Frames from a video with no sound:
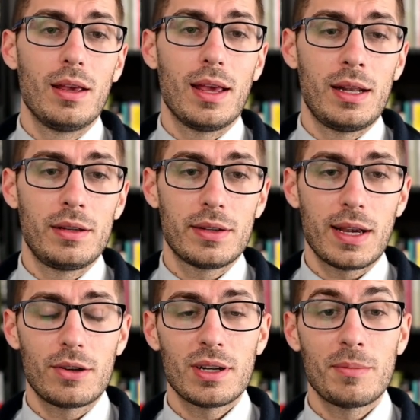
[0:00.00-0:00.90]
And in
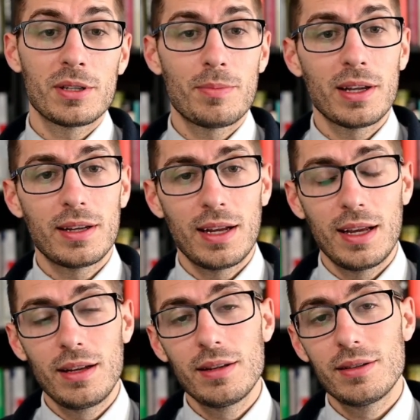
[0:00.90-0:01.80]
psychodrama,
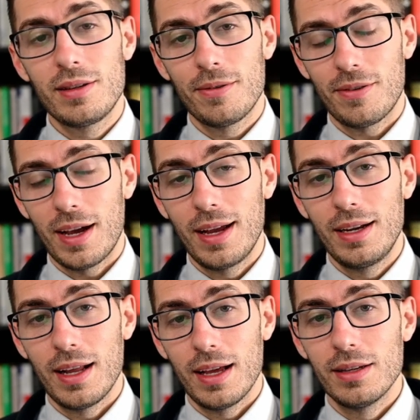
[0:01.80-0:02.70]
spontaneity is
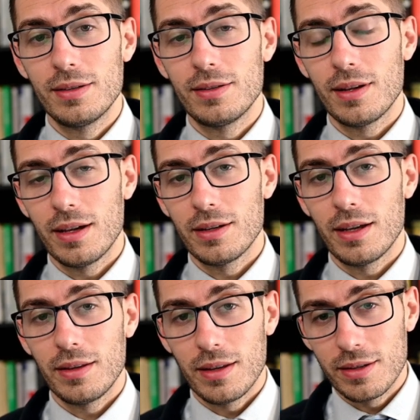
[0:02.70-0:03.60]
defined as a,
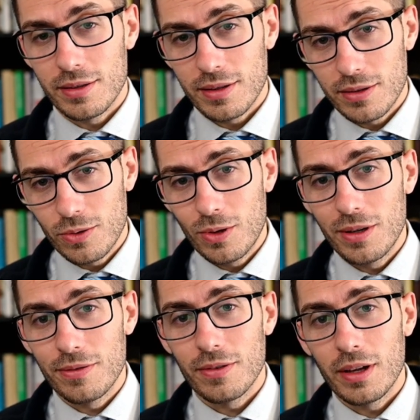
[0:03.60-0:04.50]
this sort
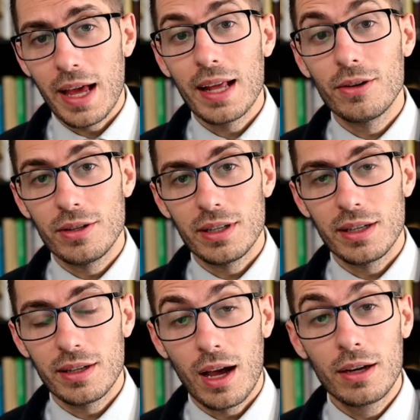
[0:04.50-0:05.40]
of
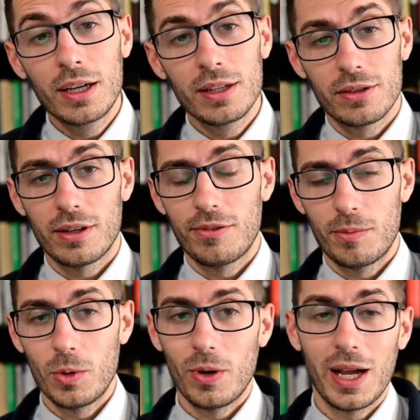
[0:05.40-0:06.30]
energy,
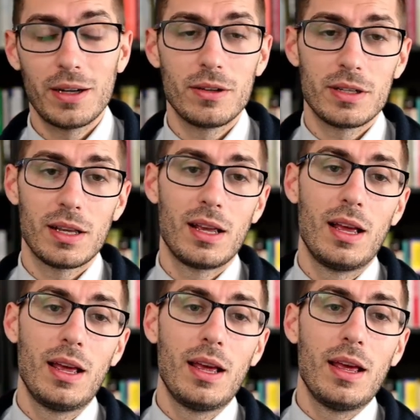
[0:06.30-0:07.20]
unconservable energy,
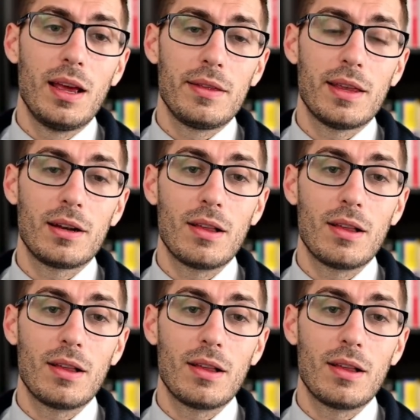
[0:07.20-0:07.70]
that